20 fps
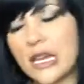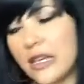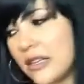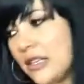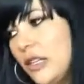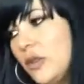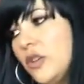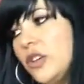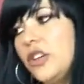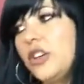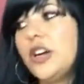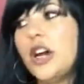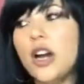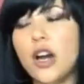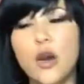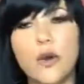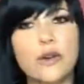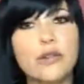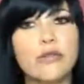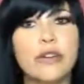That you could
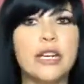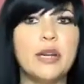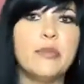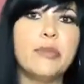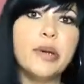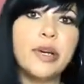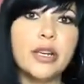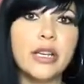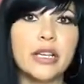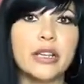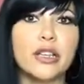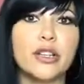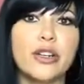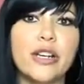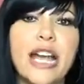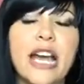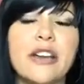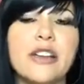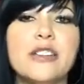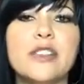go and read a book and
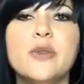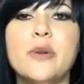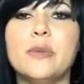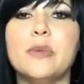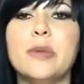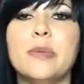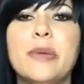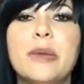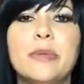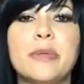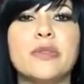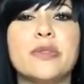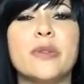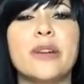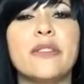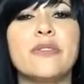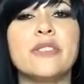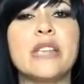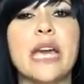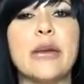learn how to do it, but people don't
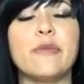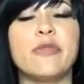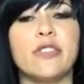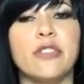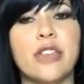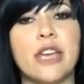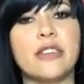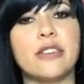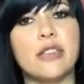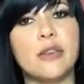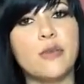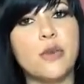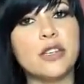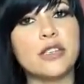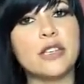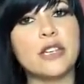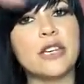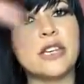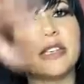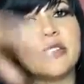have time for that. They want
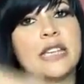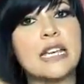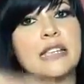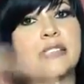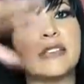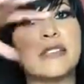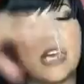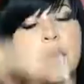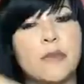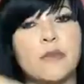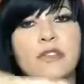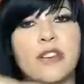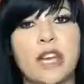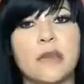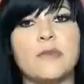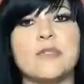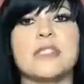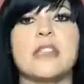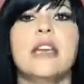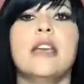to condense time
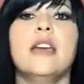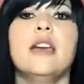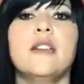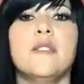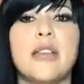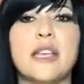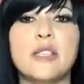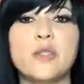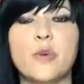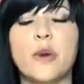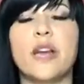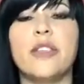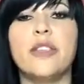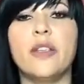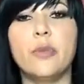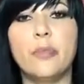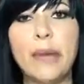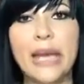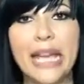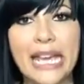frames. That's why
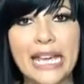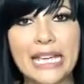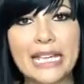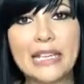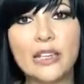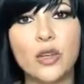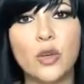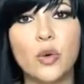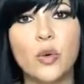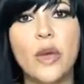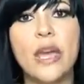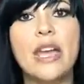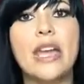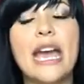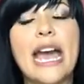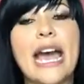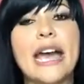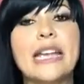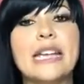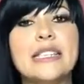they'll pay you
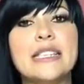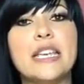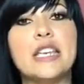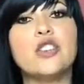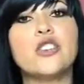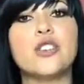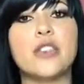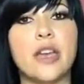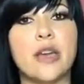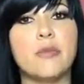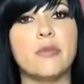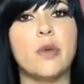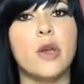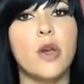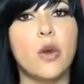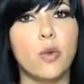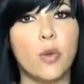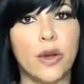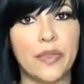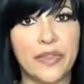how to teach them
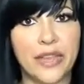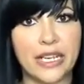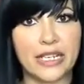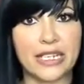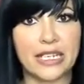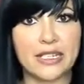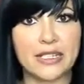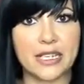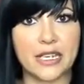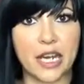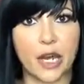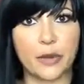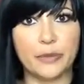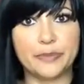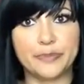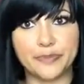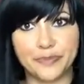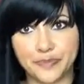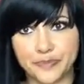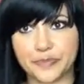what they need to know.
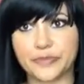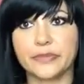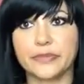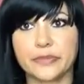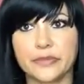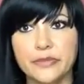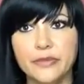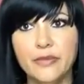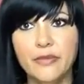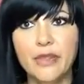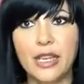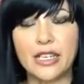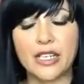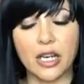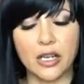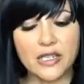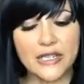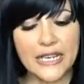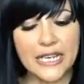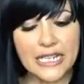
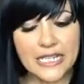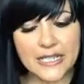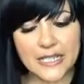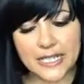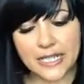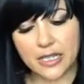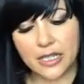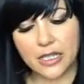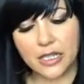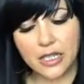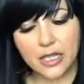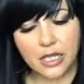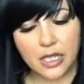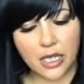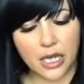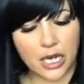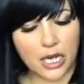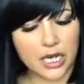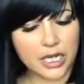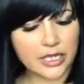Got it?
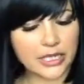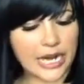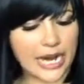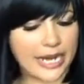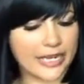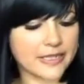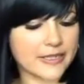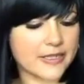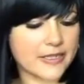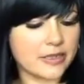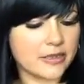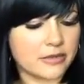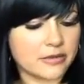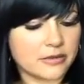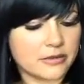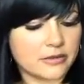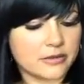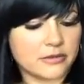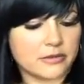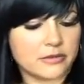All right.
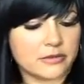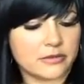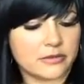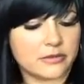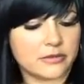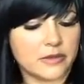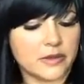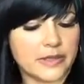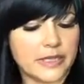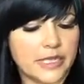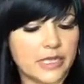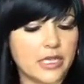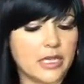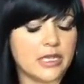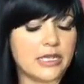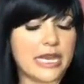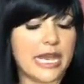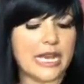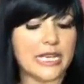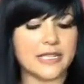
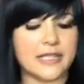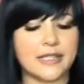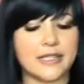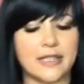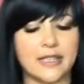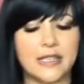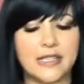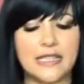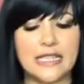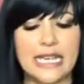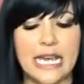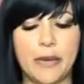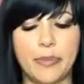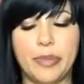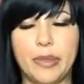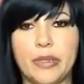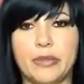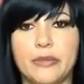Next step.